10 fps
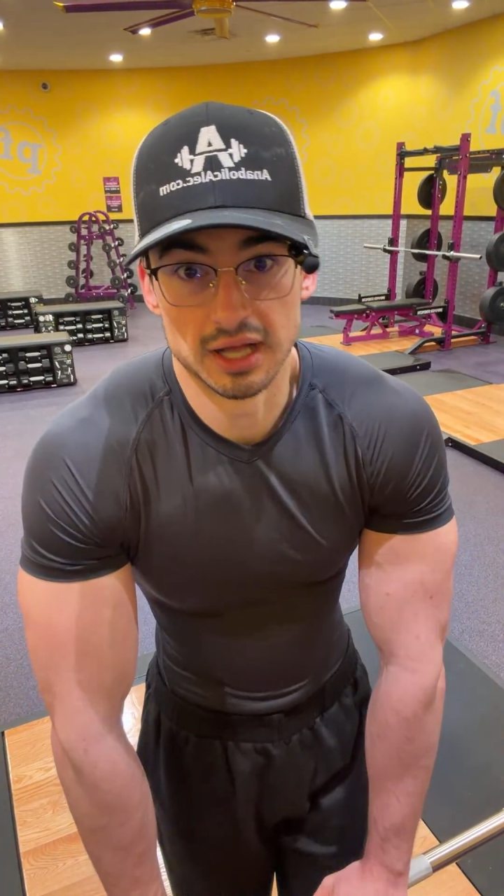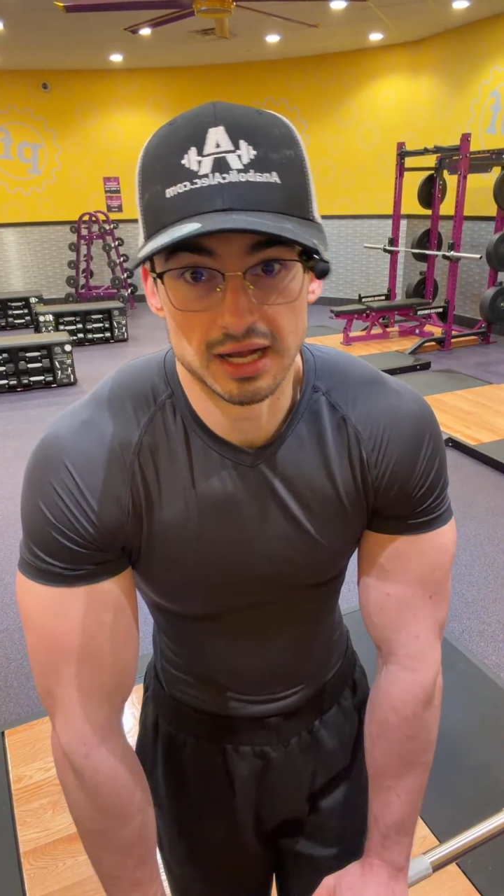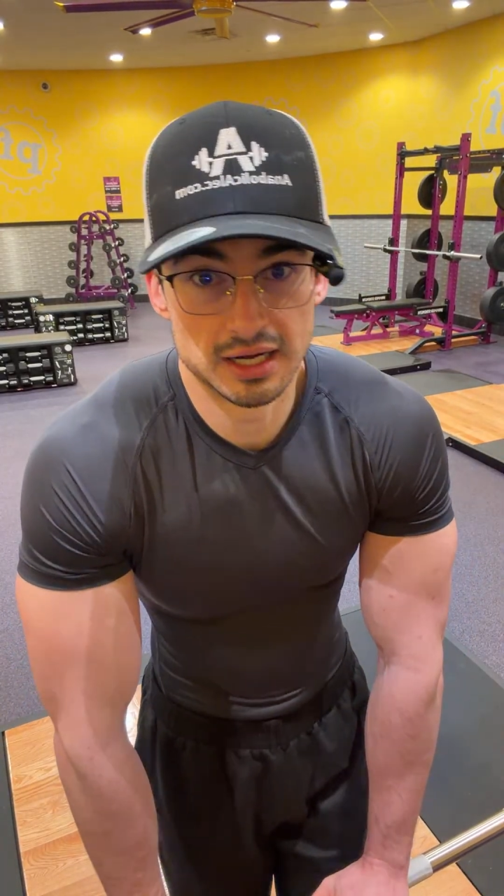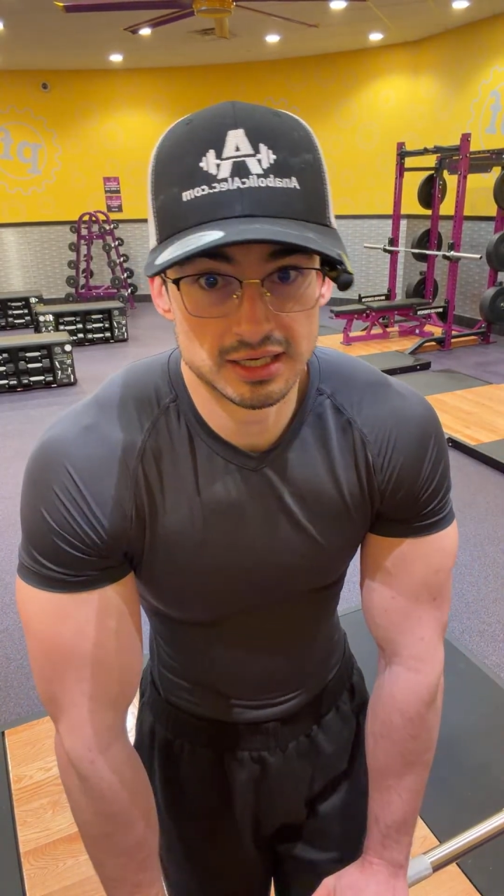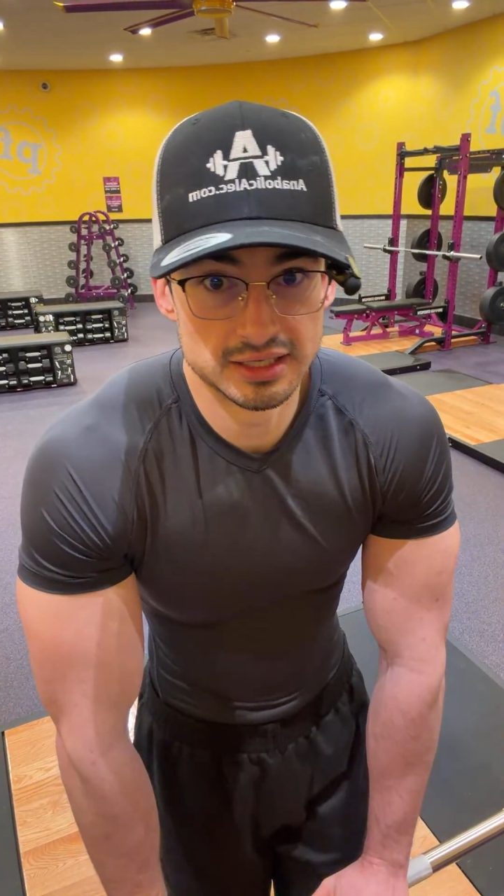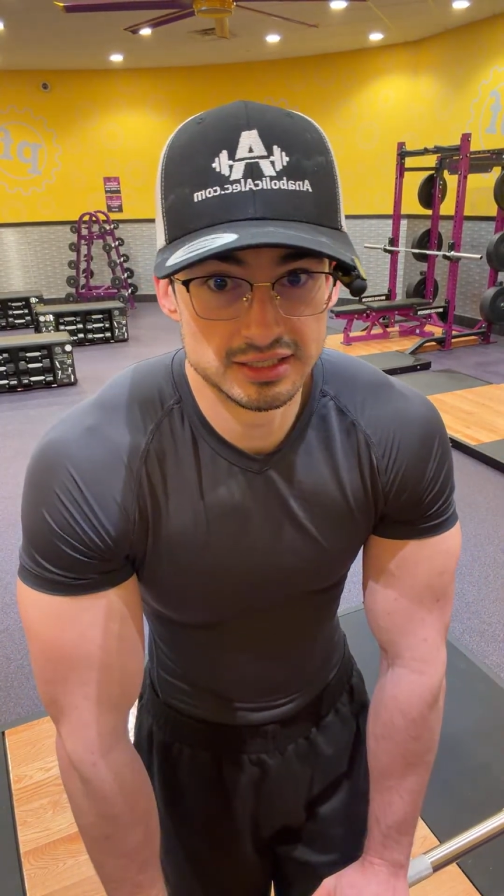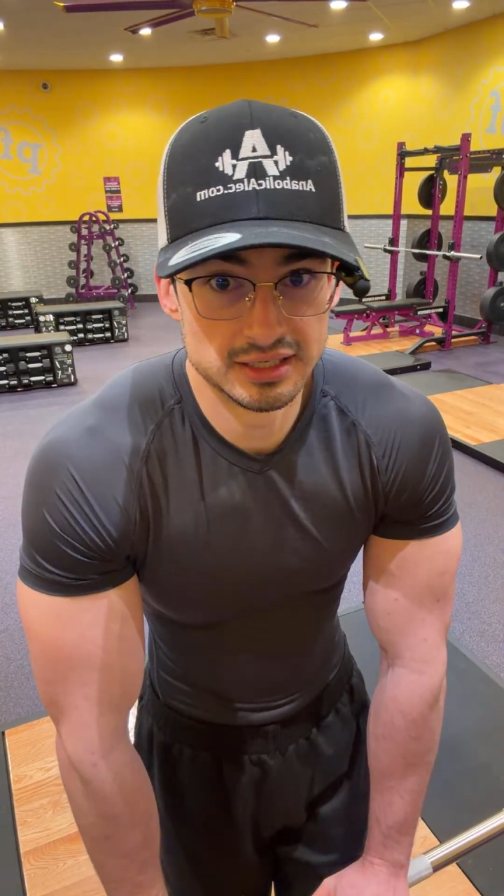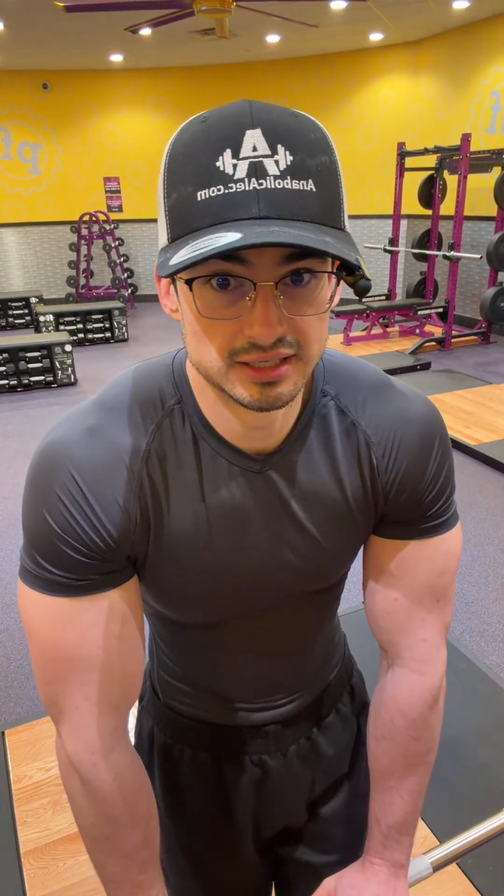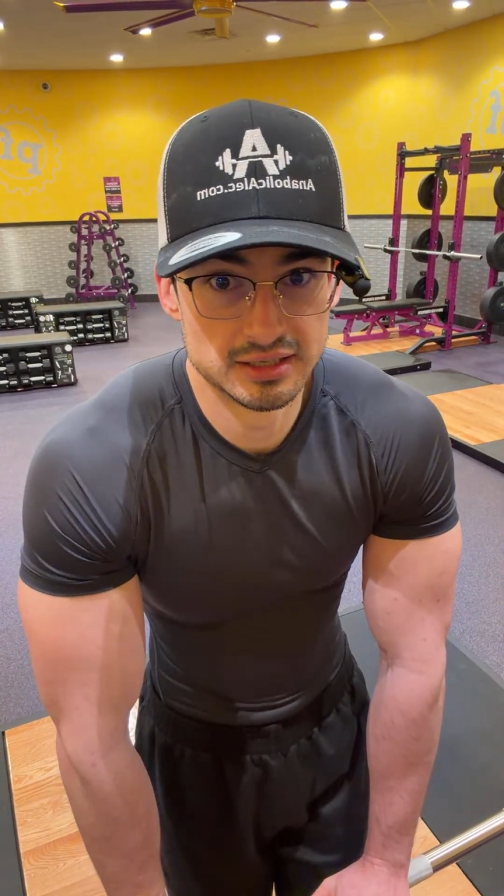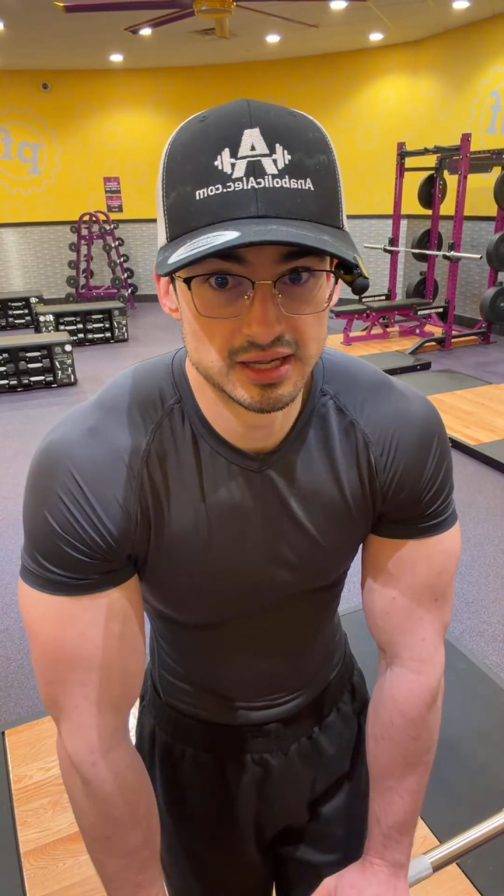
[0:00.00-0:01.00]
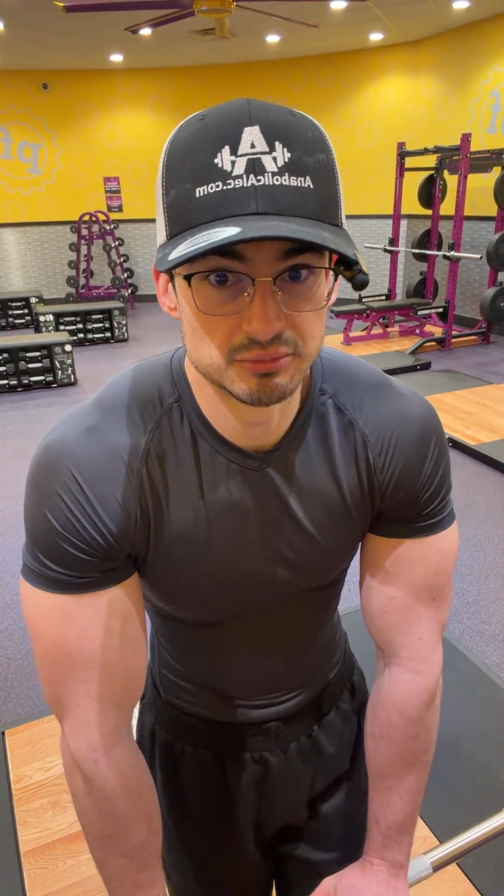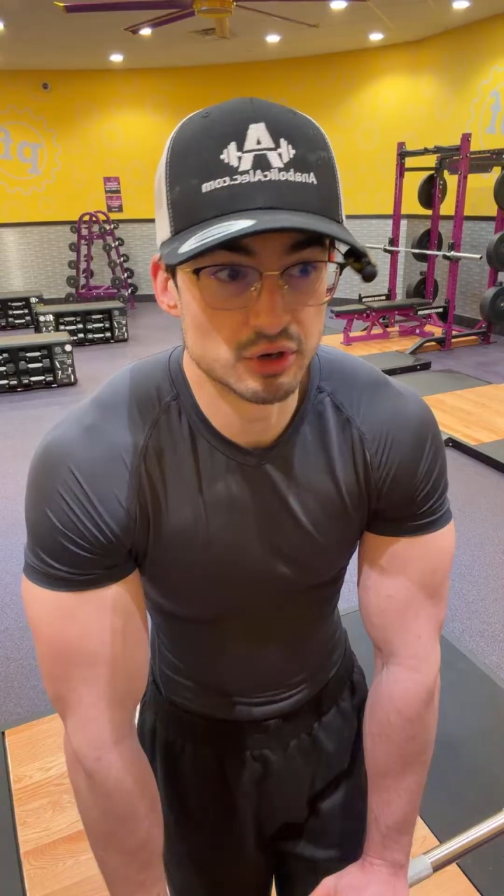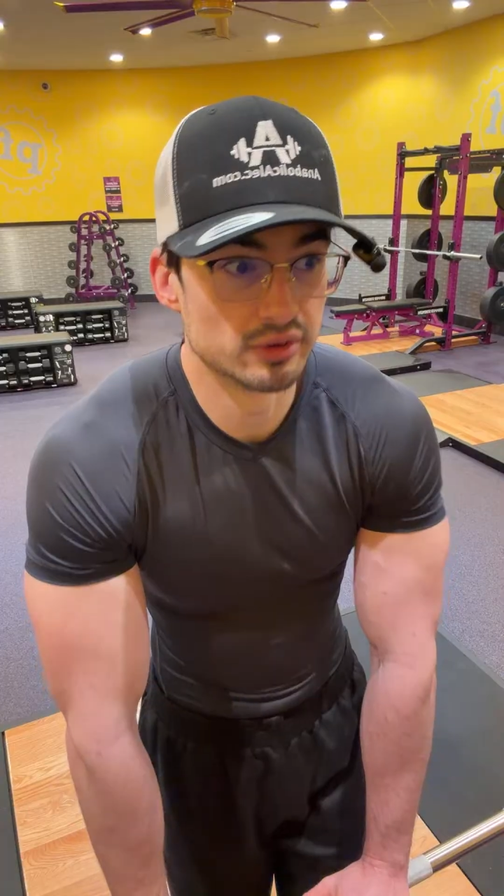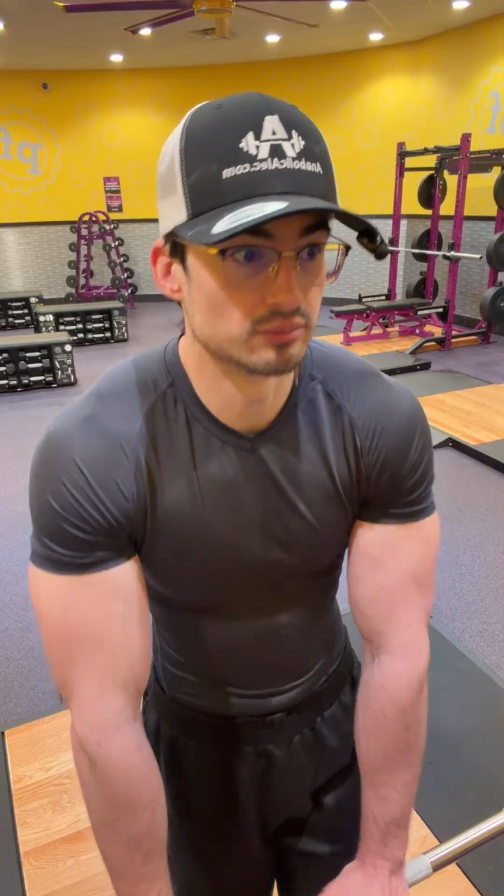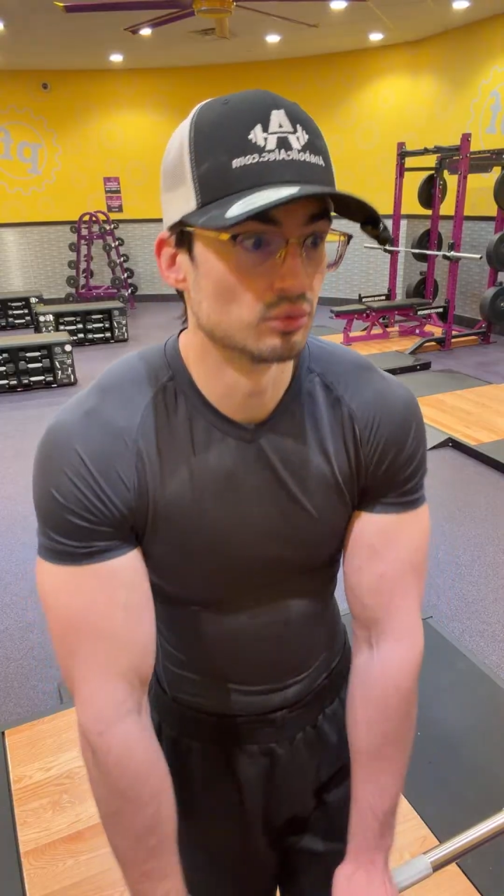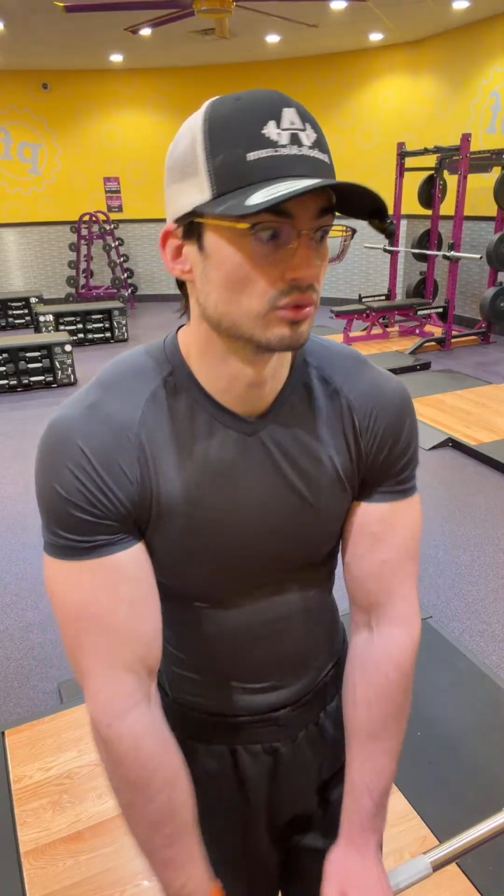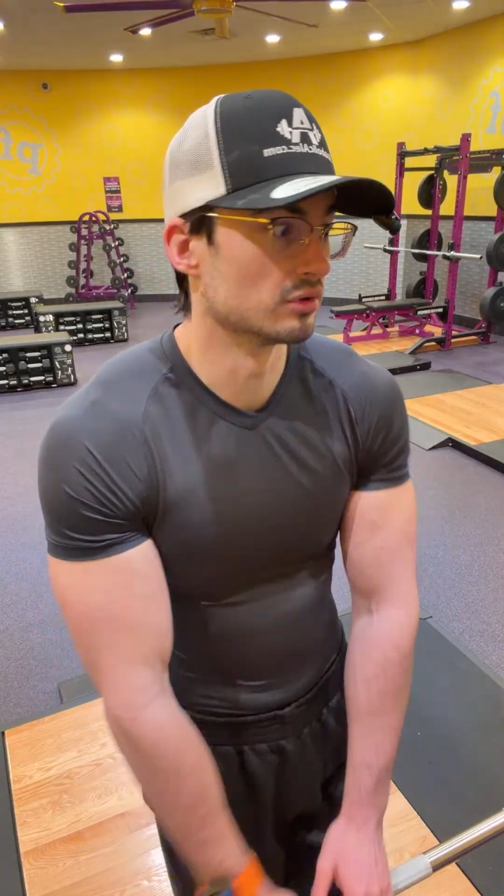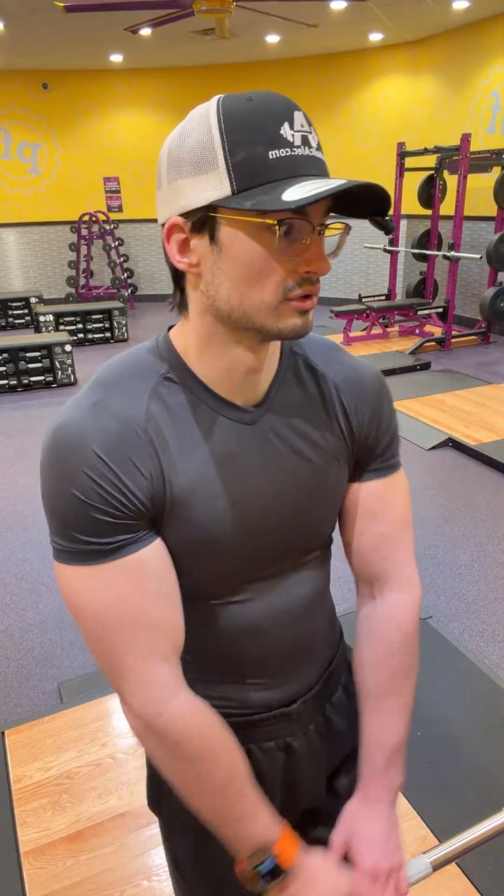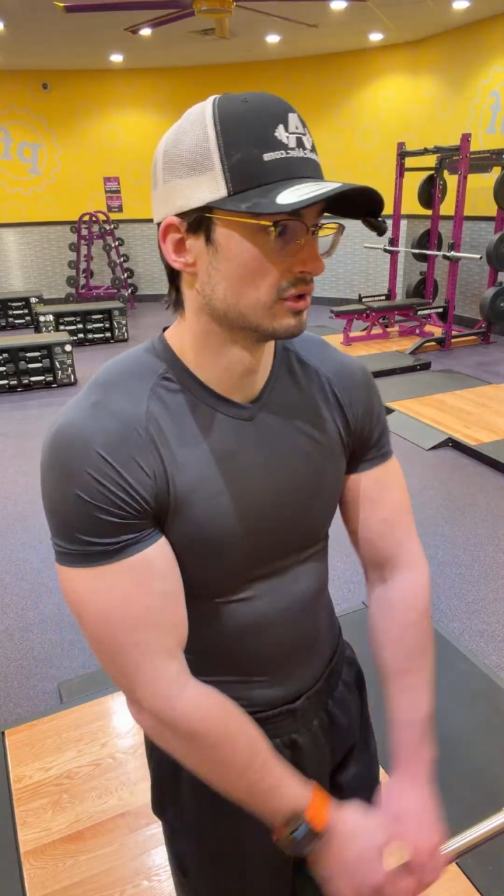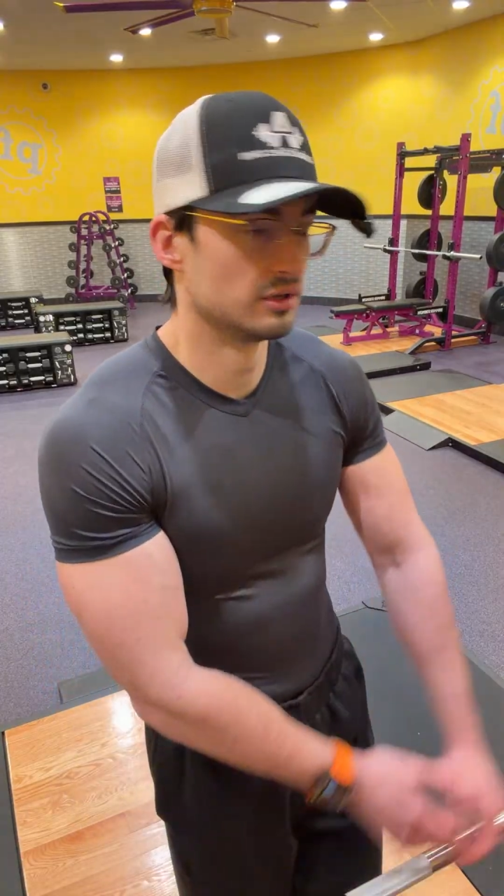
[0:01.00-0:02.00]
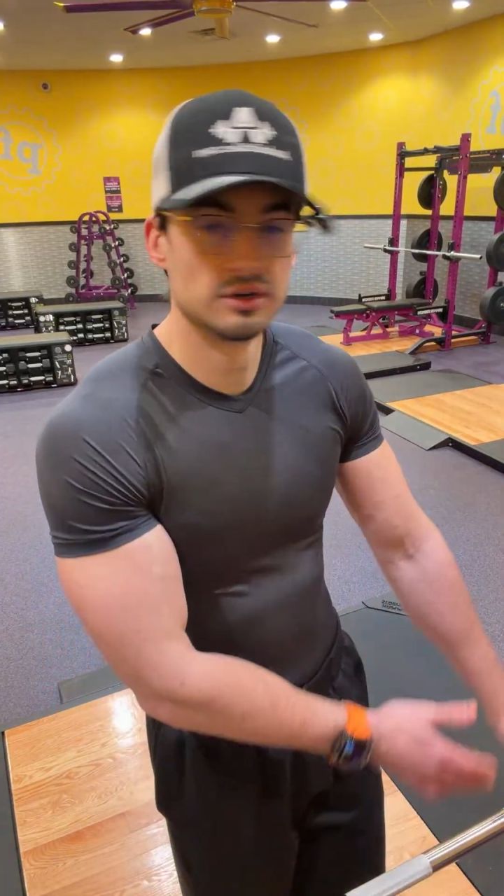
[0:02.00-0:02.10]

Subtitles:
I am going more